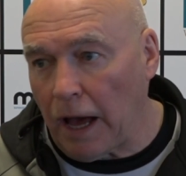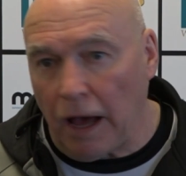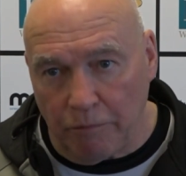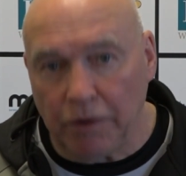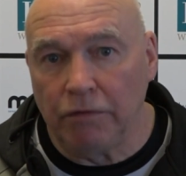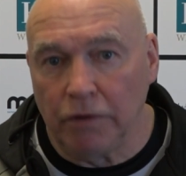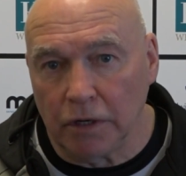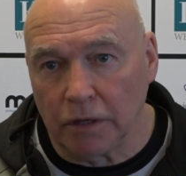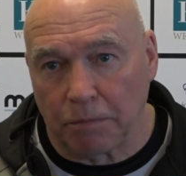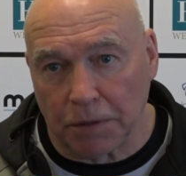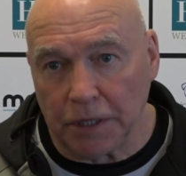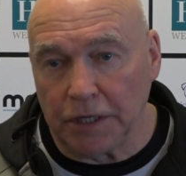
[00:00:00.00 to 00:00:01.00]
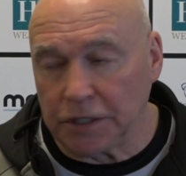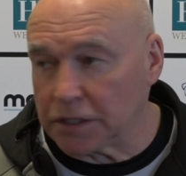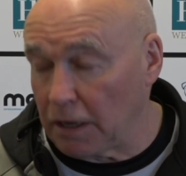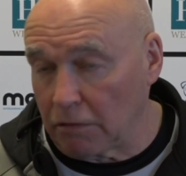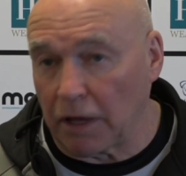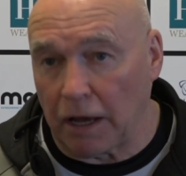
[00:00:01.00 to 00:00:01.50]
I've been really pleased
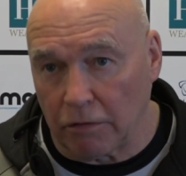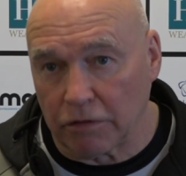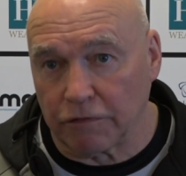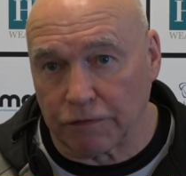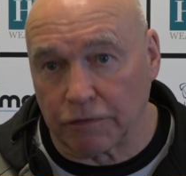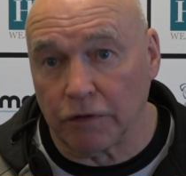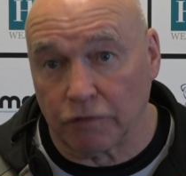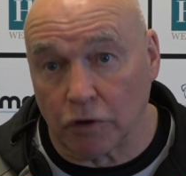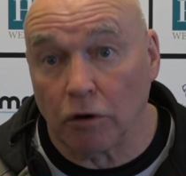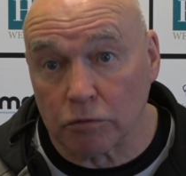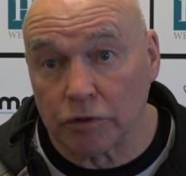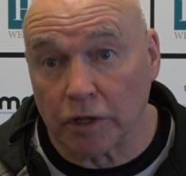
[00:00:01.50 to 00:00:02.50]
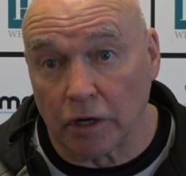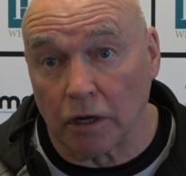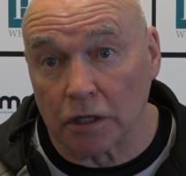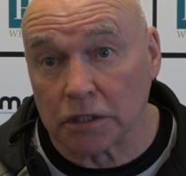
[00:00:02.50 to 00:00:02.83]
how they've coped with it all,